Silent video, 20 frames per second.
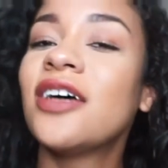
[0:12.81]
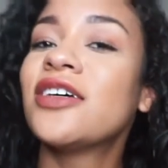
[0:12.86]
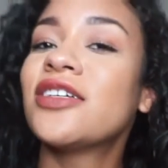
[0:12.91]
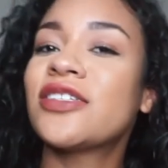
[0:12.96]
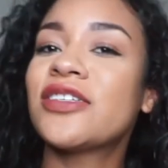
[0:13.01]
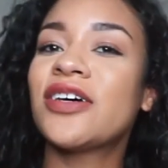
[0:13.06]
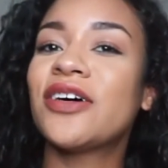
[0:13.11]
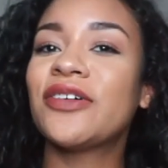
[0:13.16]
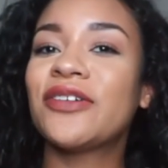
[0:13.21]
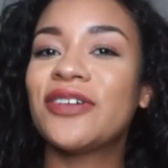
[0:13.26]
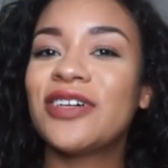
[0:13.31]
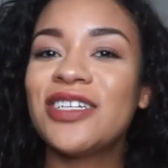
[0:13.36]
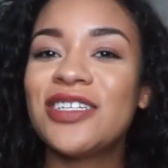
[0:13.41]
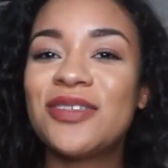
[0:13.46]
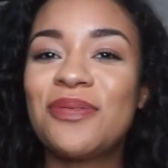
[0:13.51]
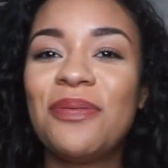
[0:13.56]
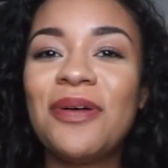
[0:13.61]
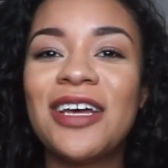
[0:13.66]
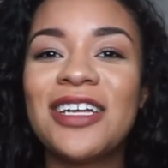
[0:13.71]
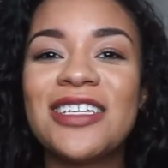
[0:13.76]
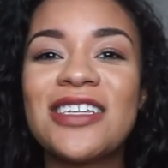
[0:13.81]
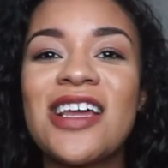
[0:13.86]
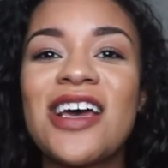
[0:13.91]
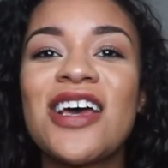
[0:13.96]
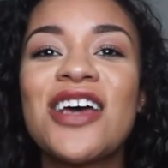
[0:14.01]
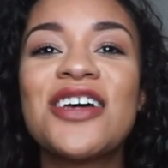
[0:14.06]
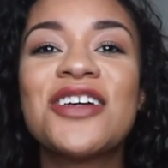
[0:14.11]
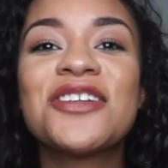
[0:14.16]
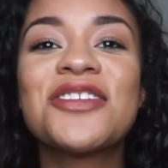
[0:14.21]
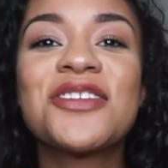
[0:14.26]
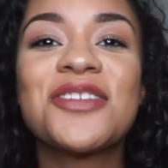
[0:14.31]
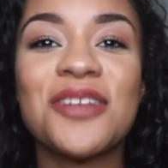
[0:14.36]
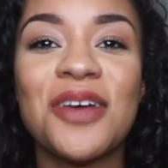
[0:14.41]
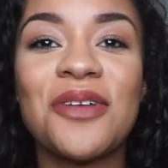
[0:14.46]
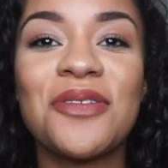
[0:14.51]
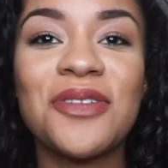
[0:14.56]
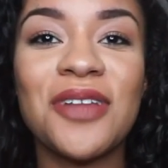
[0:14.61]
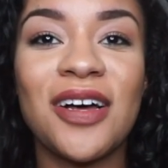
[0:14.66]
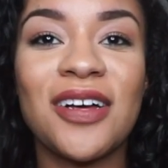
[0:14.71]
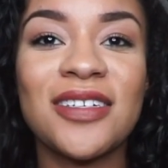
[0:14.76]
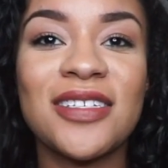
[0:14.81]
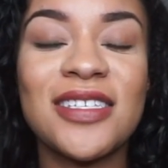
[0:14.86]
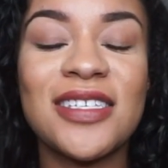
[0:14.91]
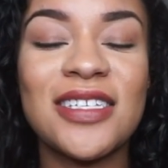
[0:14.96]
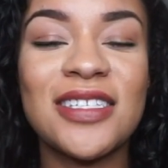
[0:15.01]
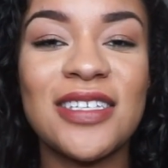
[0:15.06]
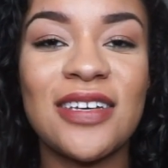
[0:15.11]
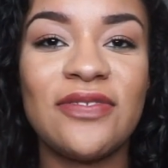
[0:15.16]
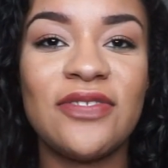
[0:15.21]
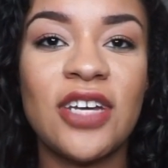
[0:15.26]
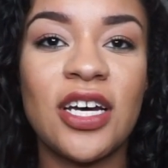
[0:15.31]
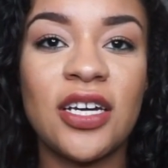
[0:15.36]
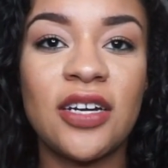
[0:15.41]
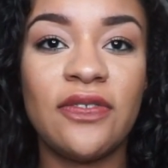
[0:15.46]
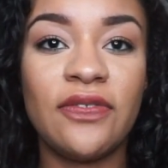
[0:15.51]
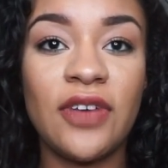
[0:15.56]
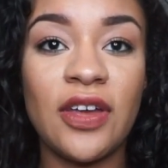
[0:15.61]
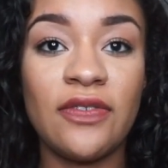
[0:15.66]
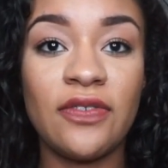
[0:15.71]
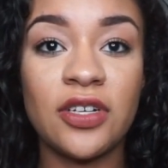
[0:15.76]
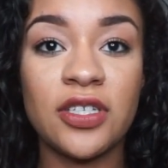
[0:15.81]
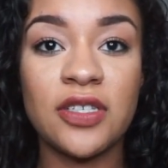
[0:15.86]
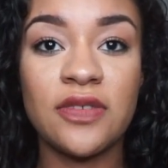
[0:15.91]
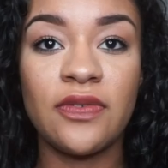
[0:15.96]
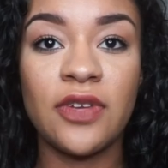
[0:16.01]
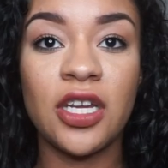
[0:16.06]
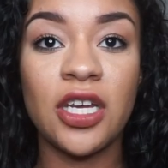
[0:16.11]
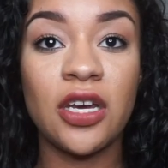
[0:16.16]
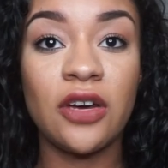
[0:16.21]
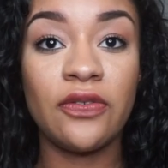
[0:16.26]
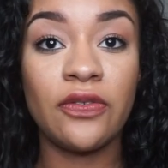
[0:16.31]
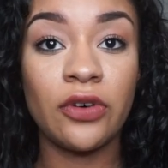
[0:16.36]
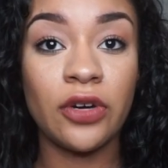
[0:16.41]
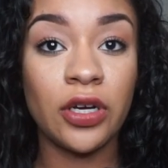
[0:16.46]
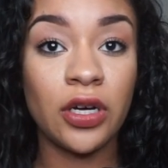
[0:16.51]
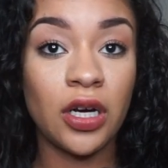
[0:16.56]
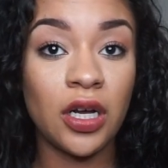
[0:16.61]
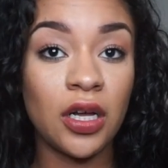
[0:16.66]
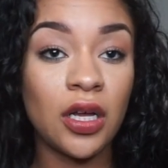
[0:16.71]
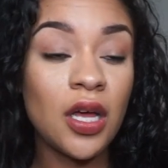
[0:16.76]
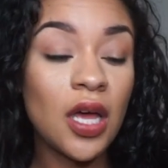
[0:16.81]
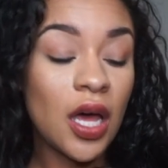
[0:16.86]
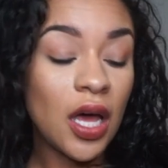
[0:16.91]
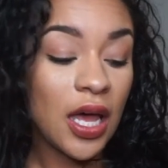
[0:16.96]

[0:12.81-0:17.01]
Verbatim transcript: so it's been so long since i've done a favorites video for y'all